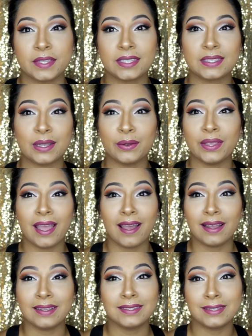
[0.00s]
So
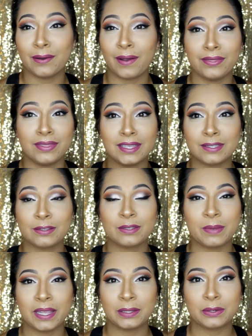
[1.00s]
yeah, so this
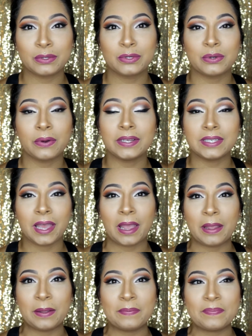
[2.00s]
was my little story
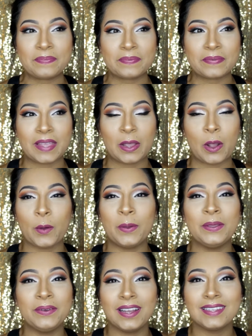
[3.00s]
time. I
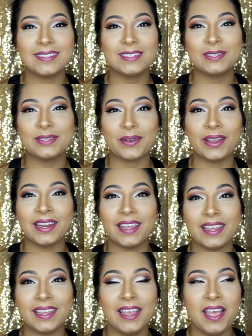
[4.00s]
hope you guys enjoyed
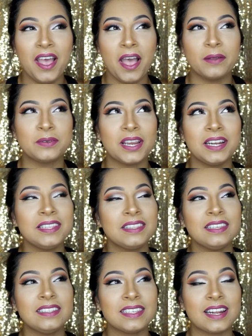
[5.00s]
it. I'm trying to
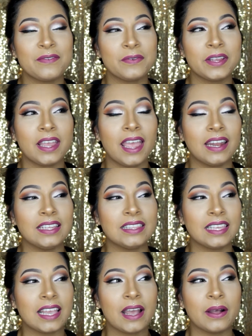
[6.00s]
think, did I forget
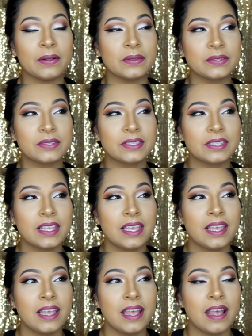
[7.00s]
anything else?
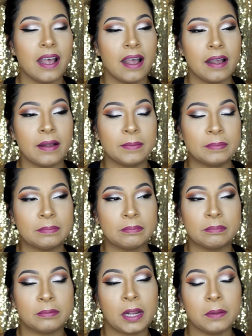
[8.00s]

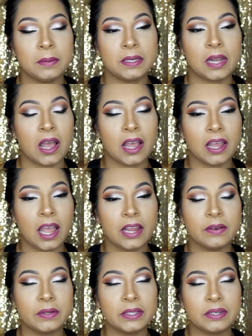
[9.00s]
Probably not.
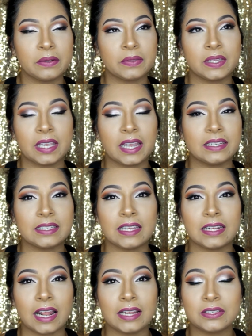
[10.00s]
I really don't think I
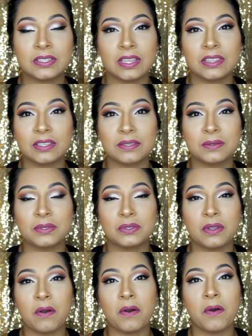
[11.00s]
did. I just thought this was
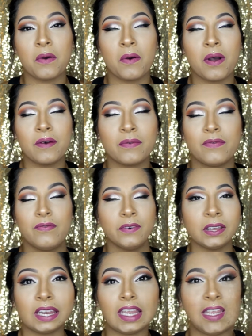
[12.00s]
so
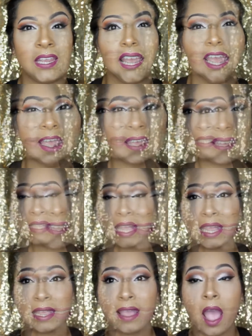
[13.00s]
funny,
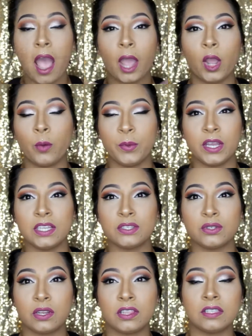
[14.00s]
and hope you guys
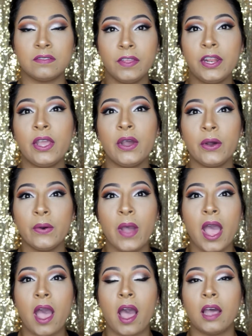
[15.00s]
enjoyed this
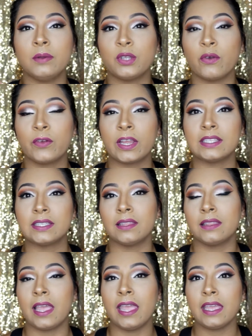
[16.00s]
video. Don't forget to
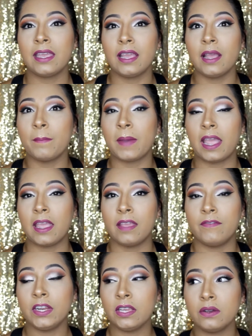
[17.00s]
like
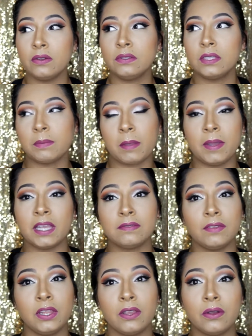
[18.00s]
my videos, my
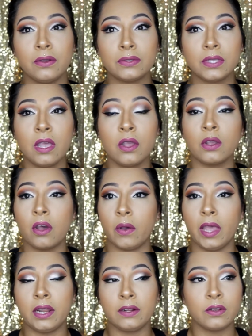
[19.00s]
past videos. Go
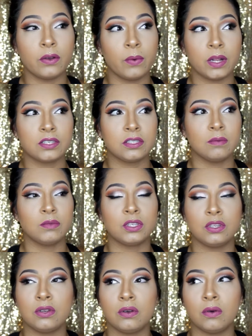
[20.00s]
ahead and go watch them
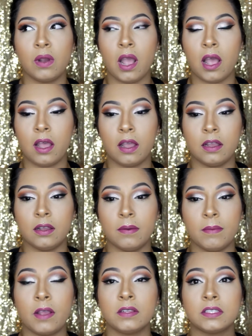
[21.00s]
too.
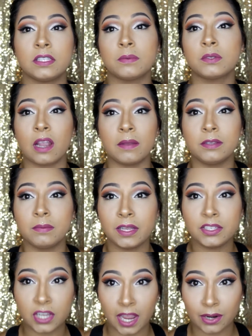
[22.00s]
Subscribe to
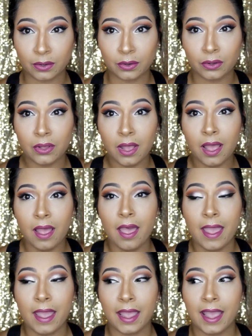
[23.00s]
my channel
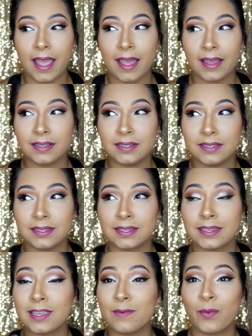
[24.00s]
and
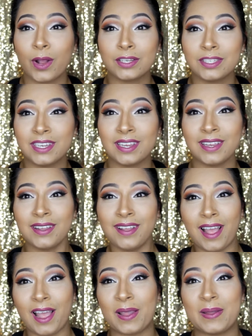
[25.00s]
keep watching.
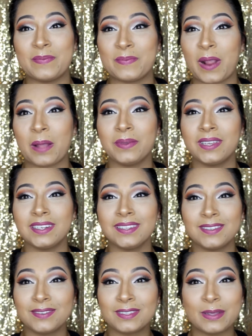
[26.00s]
I'm probably going
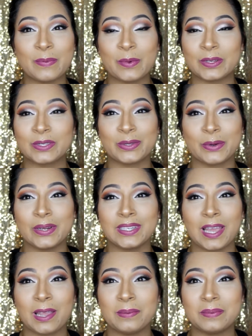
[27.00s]
to do some more story
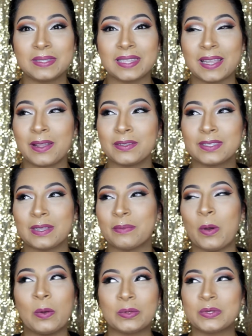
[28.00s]
times, like
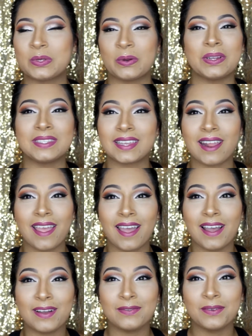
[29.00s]
some old stories that I
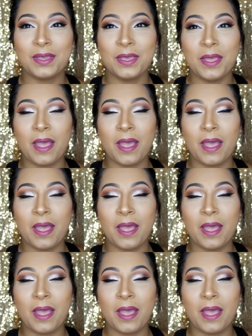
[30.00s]
have,